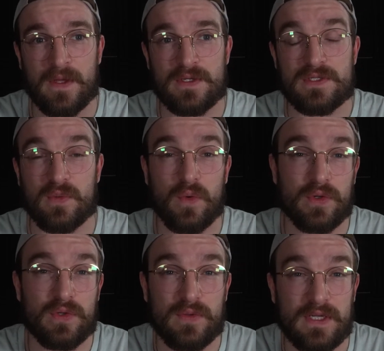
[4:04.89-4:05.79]
So
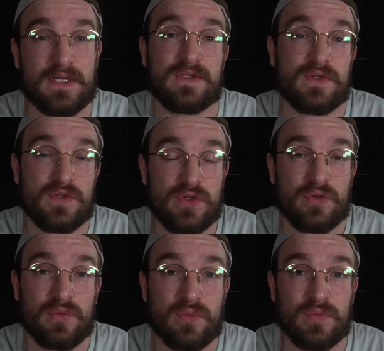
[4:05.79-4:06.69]
what you need to
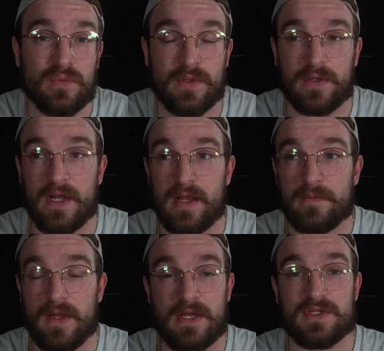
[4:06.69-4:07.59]
do when
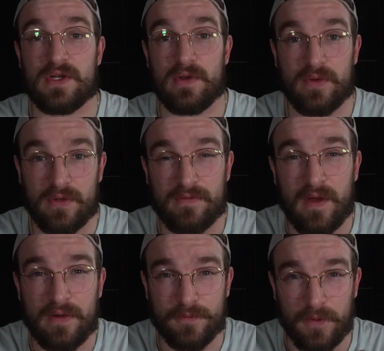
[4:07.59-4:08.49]
engineering a
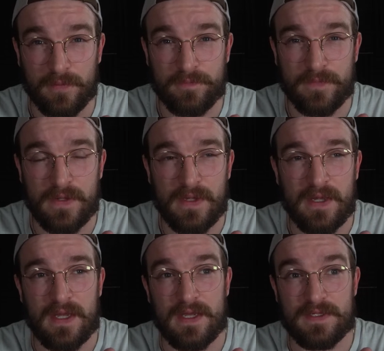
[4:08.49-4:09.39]
firearm
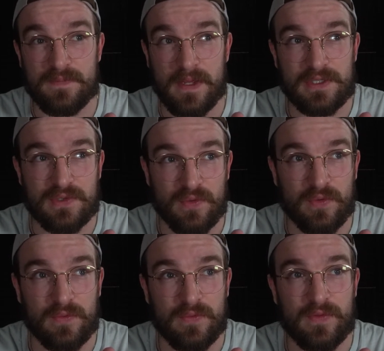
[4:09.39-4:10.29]
is make
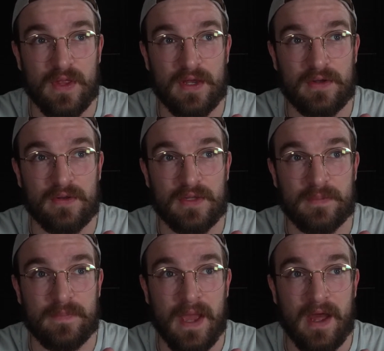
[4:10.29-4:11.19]
sure that the
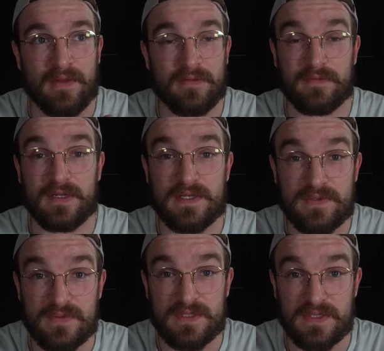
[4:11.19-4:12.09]
path of
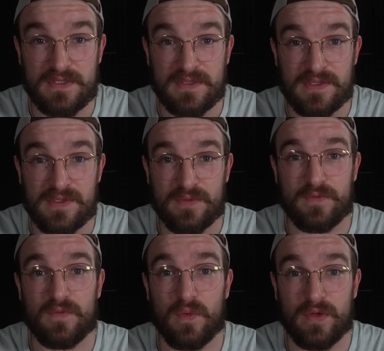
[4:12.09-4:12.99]
least resistance
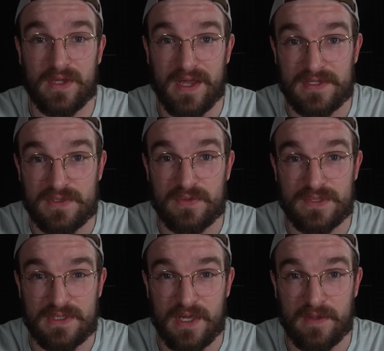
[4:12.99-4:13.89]
for the gas to
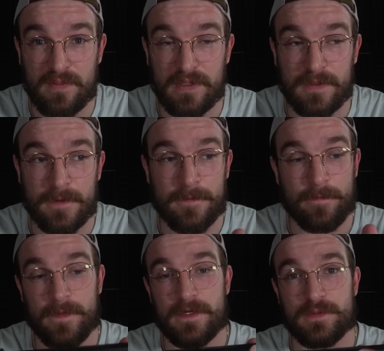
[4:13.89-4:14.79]
escape
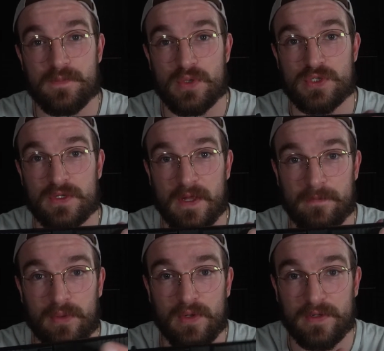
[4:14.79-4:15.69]
is pushing
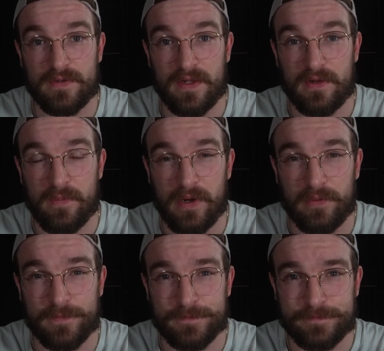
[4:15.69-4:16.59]
that bullet down the barrel.